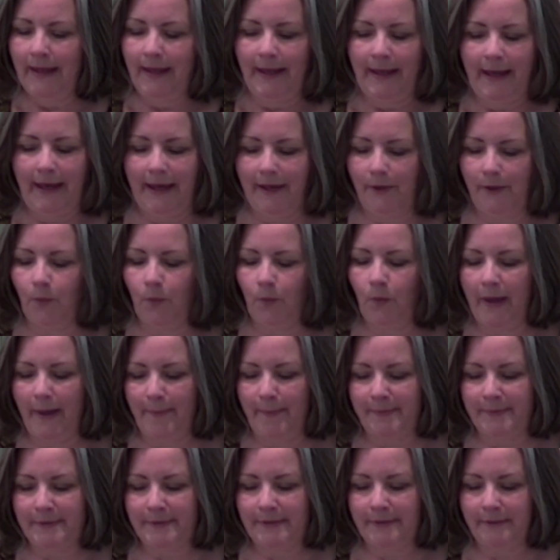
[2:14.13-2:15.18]
Hannah
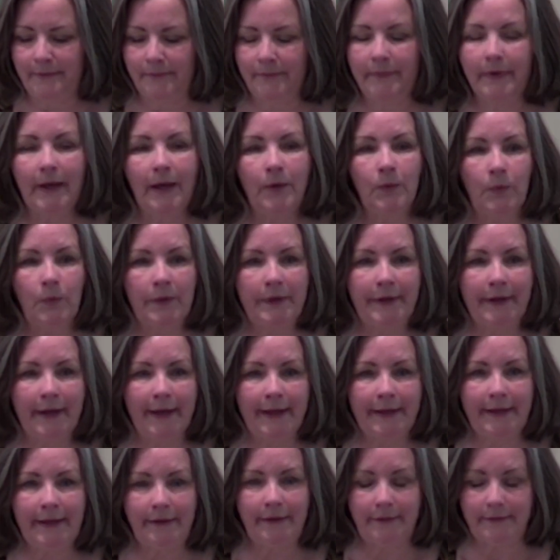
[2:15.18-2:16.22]
wept and would
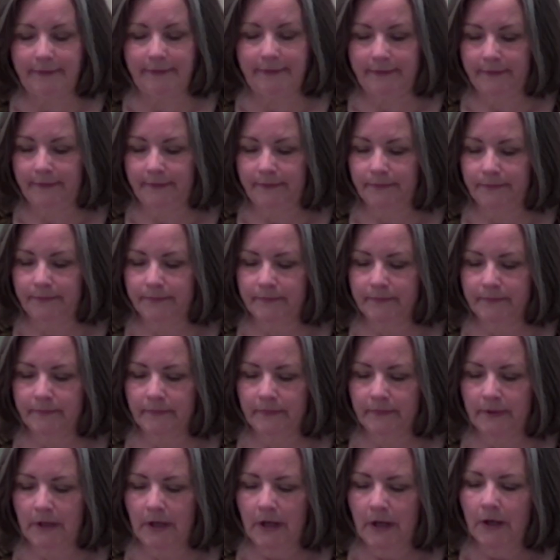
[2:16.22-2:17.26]
not eat.
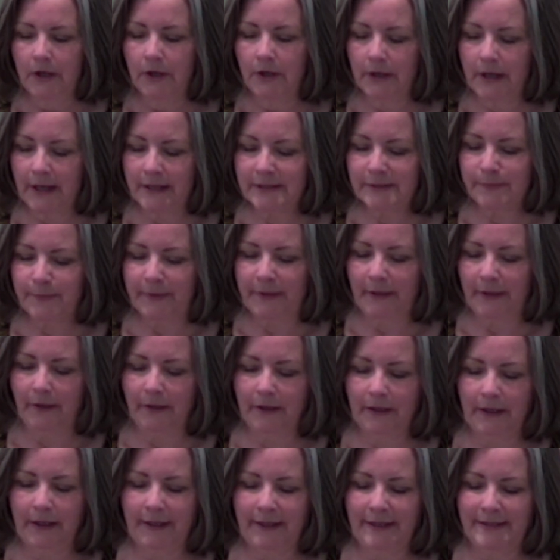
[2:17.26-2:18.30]
Her husband
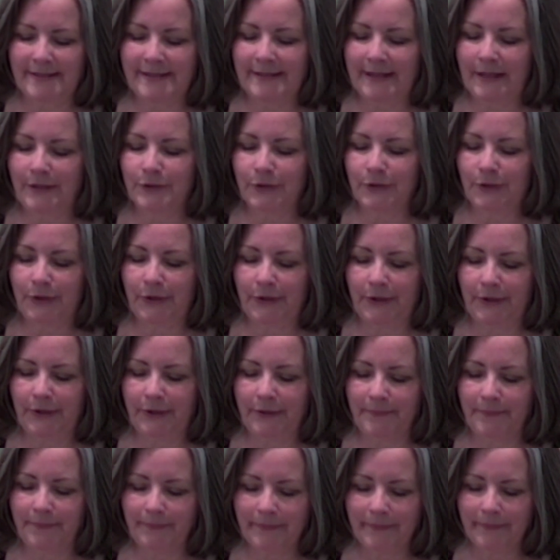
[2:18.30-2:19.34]
Elkanah said to
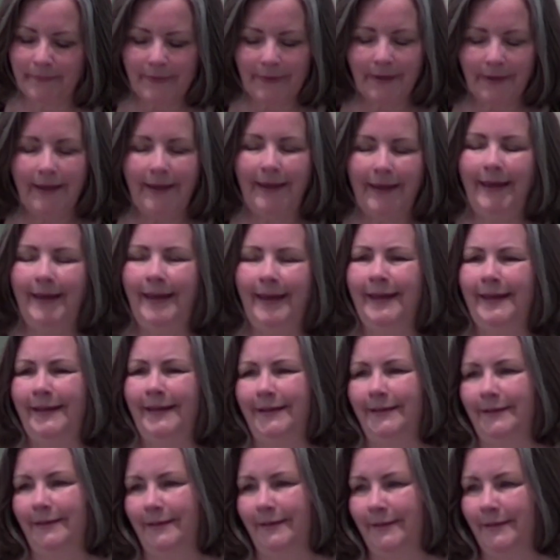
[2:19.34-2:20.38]
her,
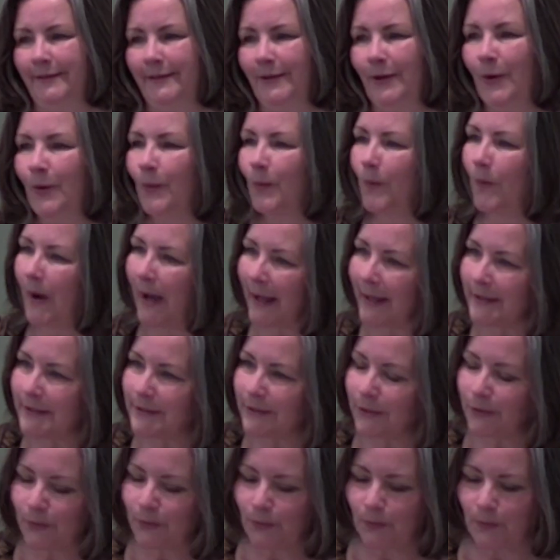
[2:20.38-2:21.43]
"Hannah, why do
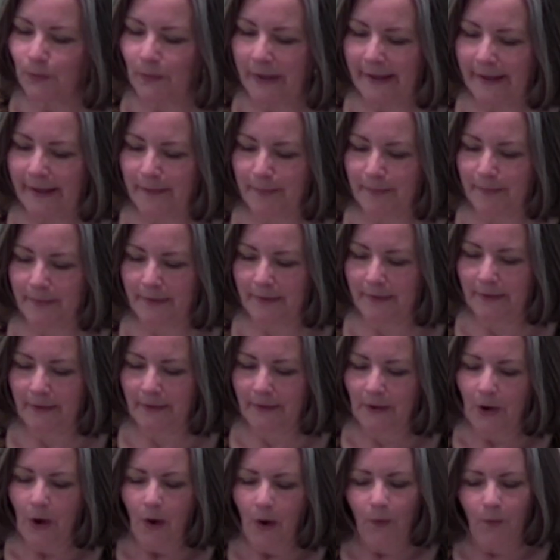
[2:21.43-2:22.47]
you weep?
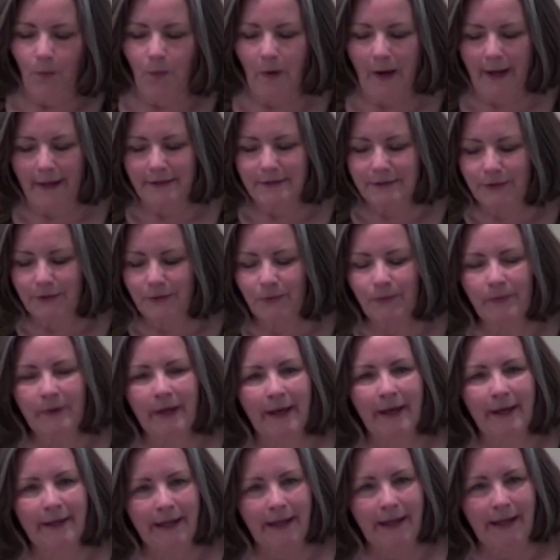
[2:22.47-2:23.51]
Why do you
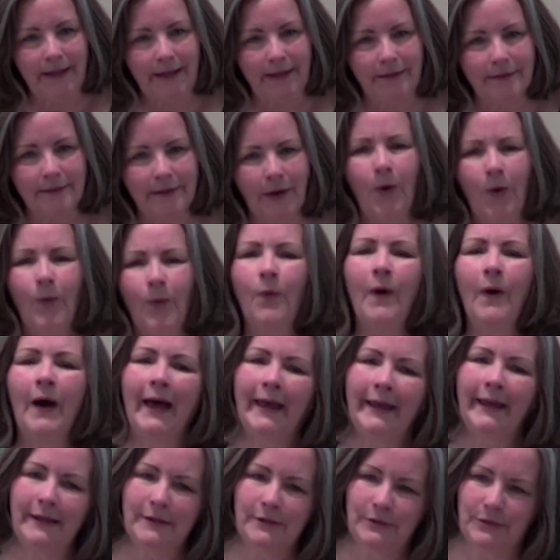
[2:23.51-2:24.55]
not eat?
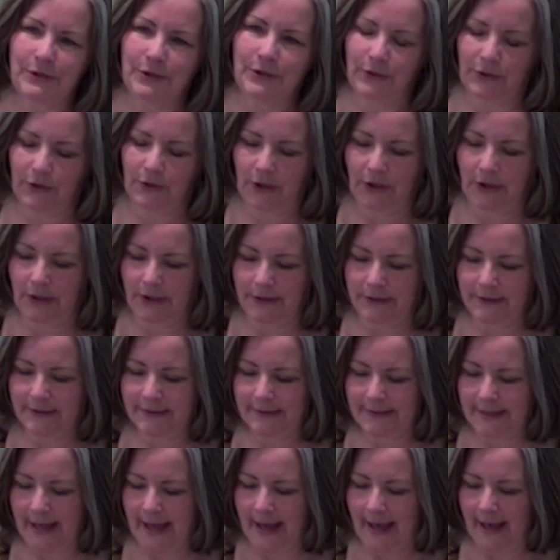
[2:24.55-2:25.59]
Why is your heart
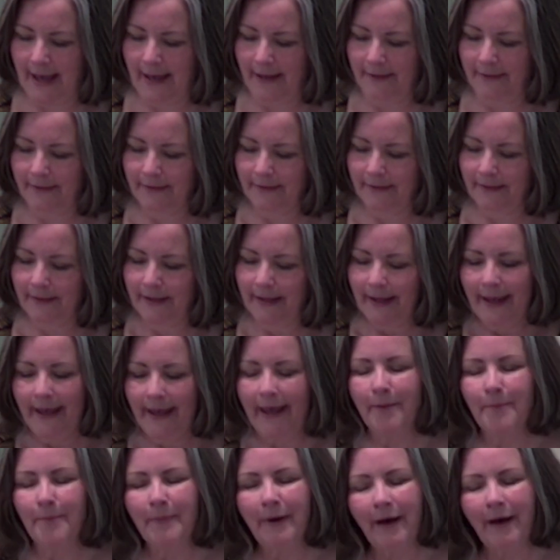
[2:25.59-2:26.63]
sad?
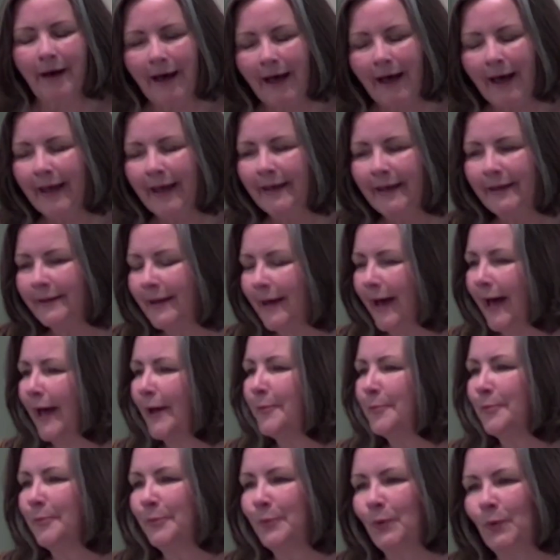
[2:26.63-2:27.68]
Am I not
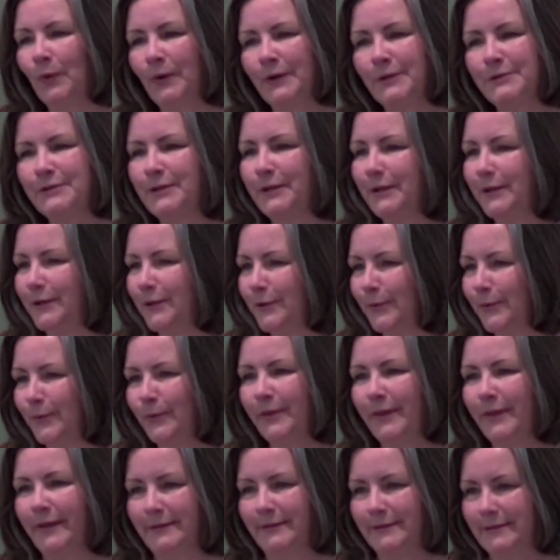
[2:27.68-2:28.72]
more to you
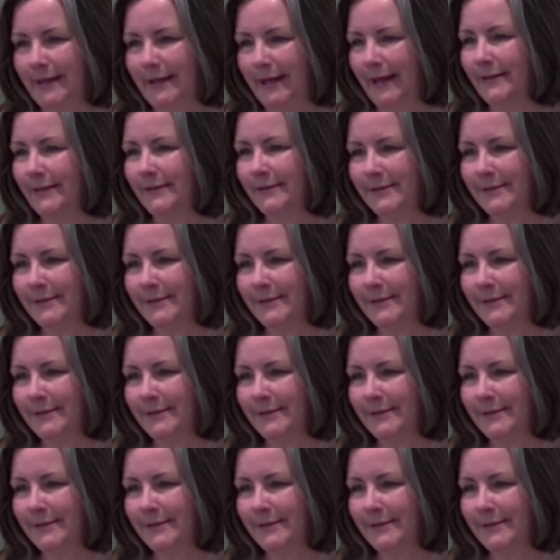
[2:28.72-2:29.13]
than 10